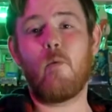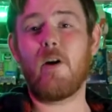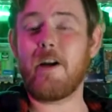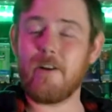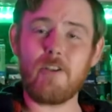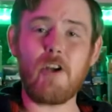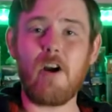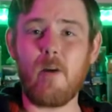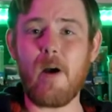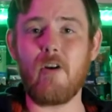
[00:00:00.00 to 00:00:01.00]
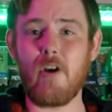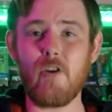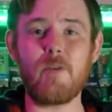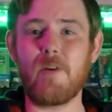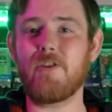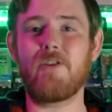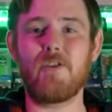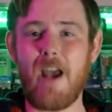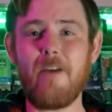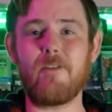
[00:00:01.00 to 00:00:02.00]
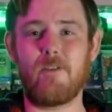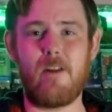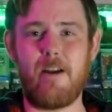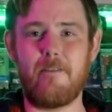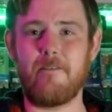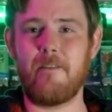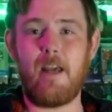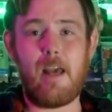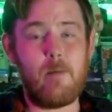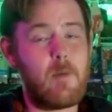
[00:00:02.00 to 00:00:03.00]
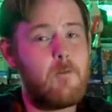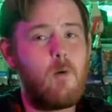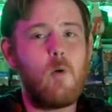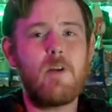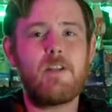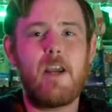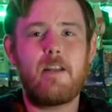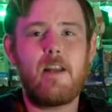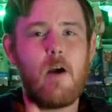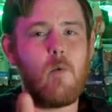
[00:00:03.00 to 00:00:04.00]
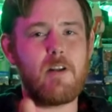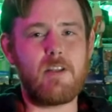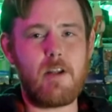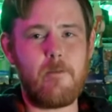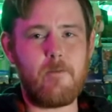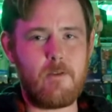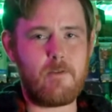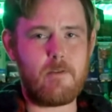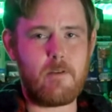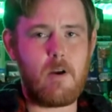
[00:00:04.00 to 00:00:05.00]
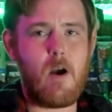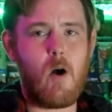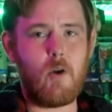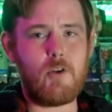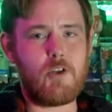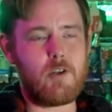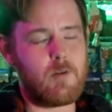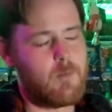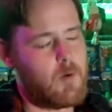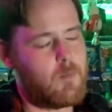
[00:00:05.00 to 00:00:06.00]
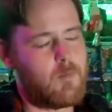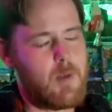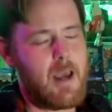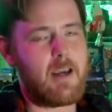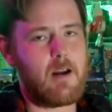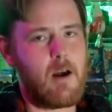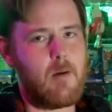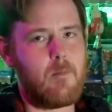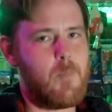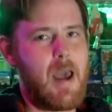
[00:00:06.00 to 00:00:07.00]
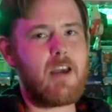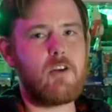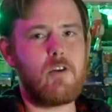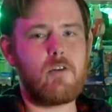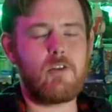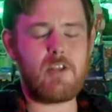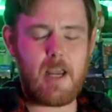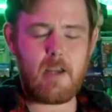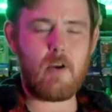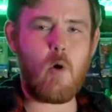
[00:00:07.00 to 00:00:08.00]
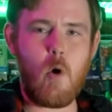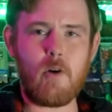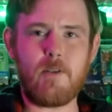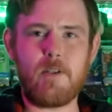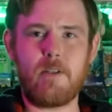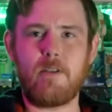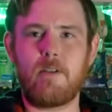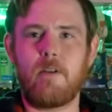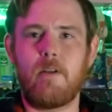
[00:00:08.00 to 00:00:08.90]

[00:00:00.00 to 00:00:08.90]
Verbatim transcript: we're here to talk about Ghostbusters Afterlife. And before we take not one step further, hold your, back it up. Back your, take your horses,